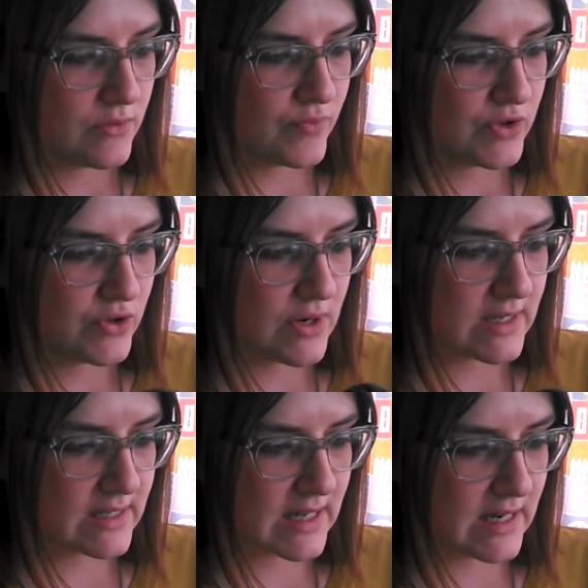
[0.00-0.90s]

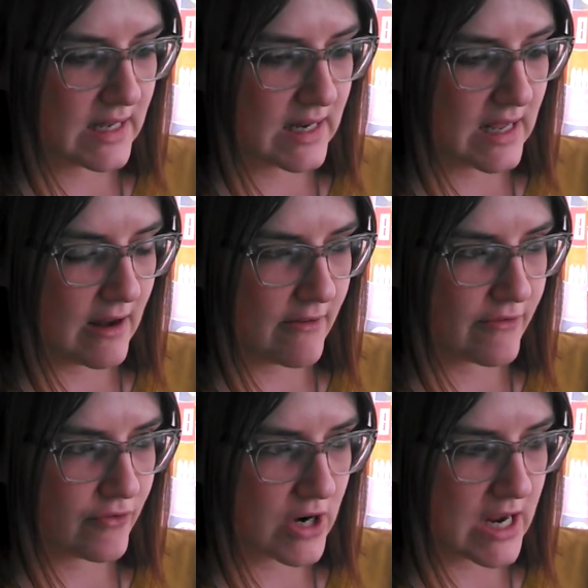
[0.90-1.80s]
students can get in
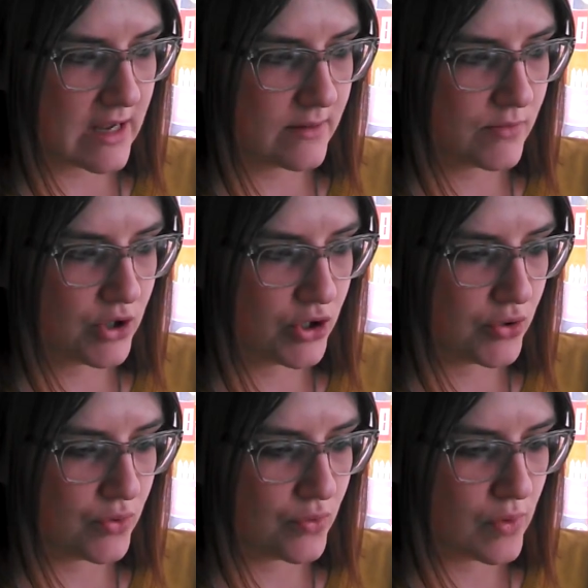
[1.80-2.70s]
free
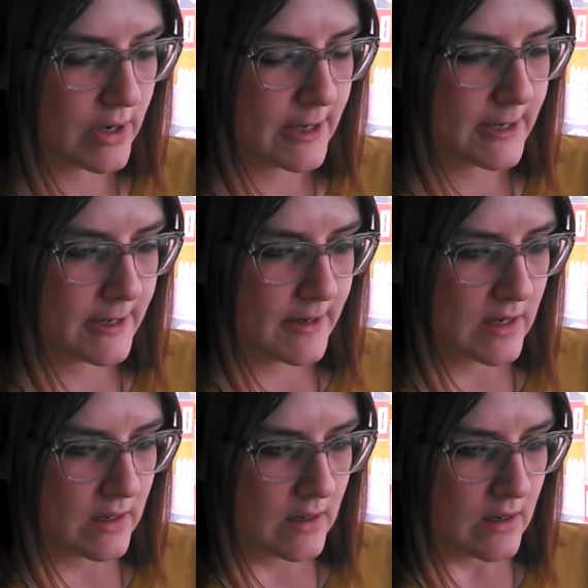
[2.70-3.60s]
to
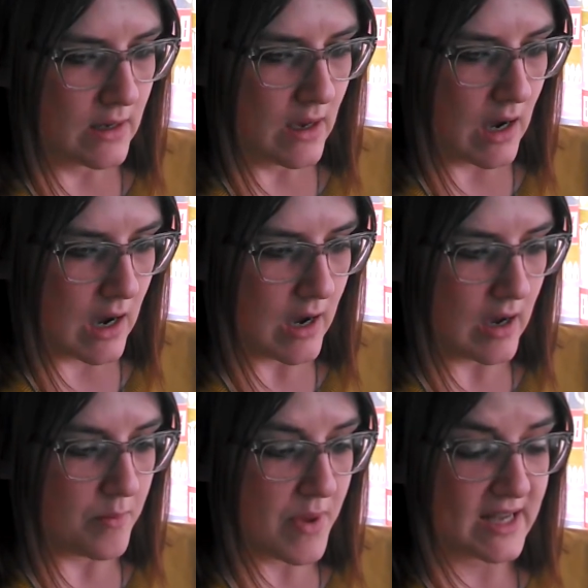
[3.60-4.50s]

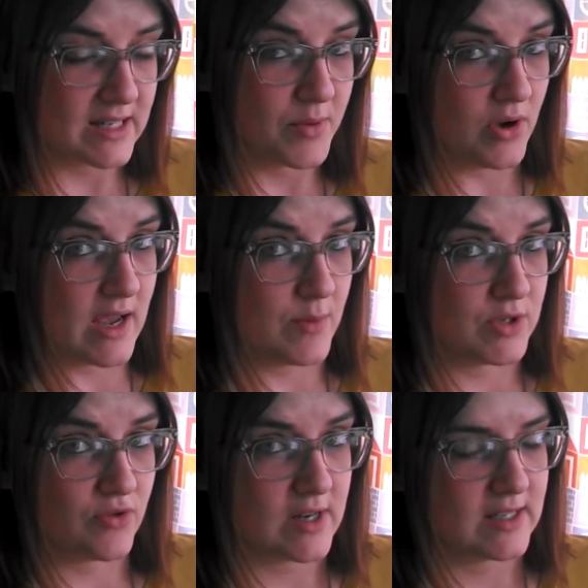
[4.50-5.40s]
basketball games
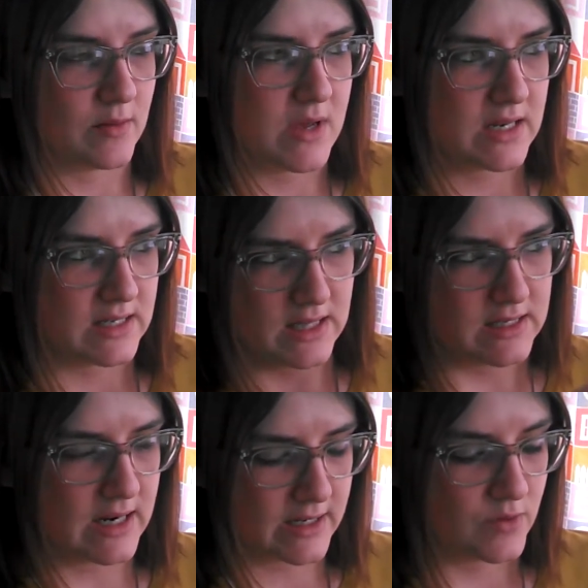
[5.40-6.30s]
and wrestling meets
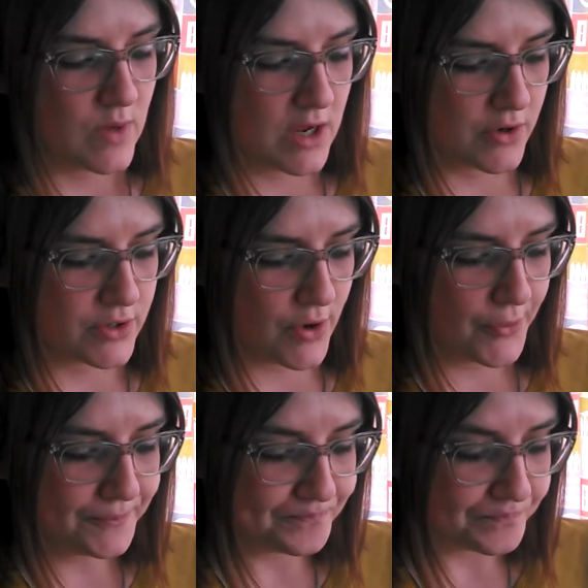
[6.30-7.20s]
this next week or
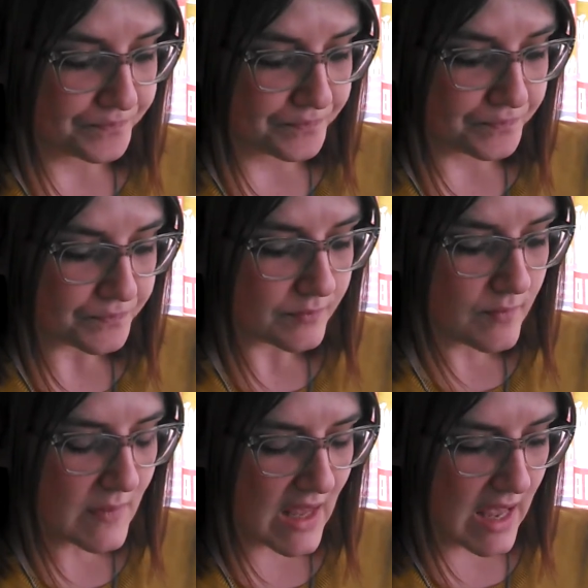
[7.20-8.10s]
so.
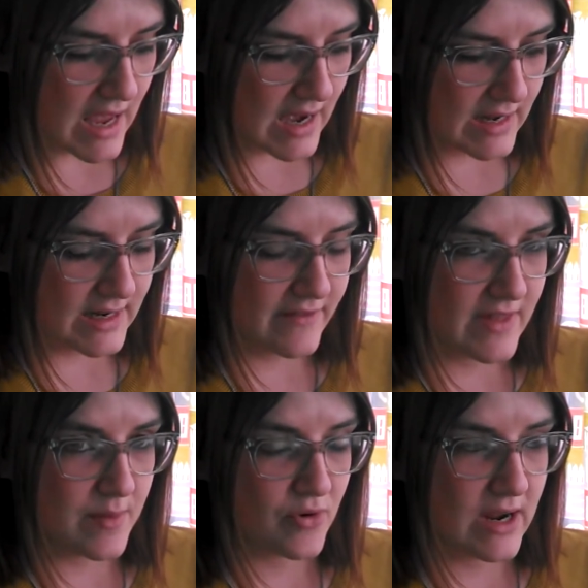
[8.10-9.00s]
And if
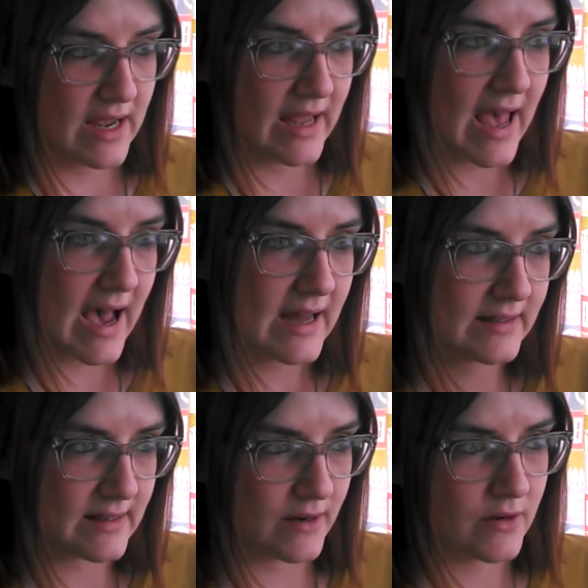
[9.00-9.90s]
they bring
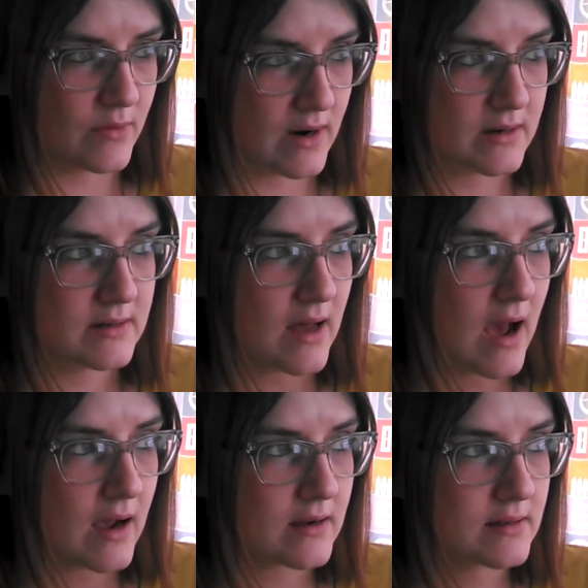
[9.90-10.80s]
hats, underwear,
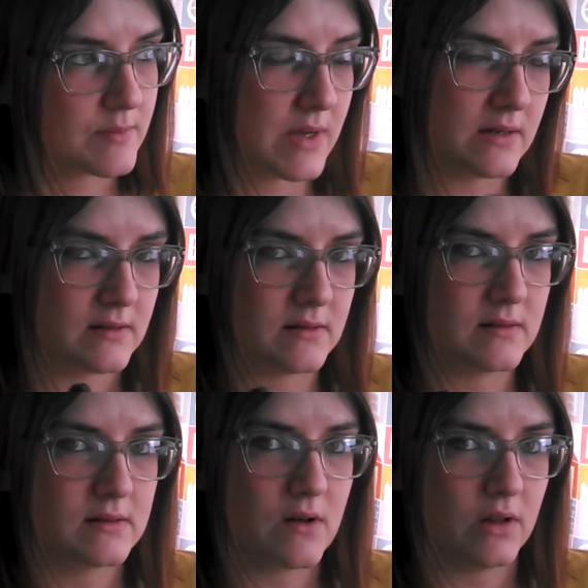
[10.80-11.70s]
socks,
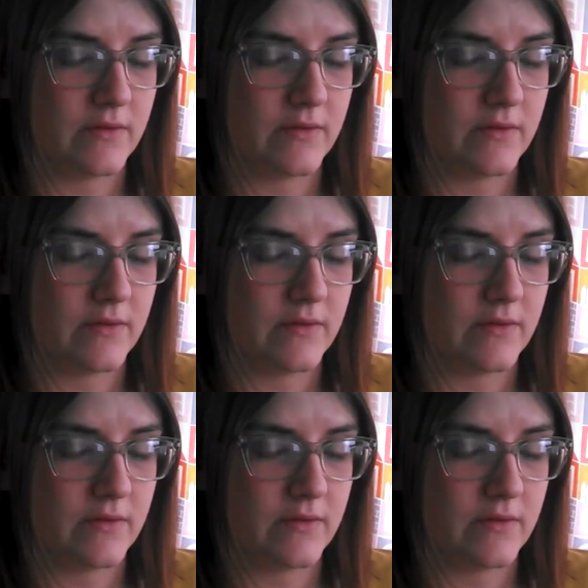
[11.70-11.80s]
mittens, all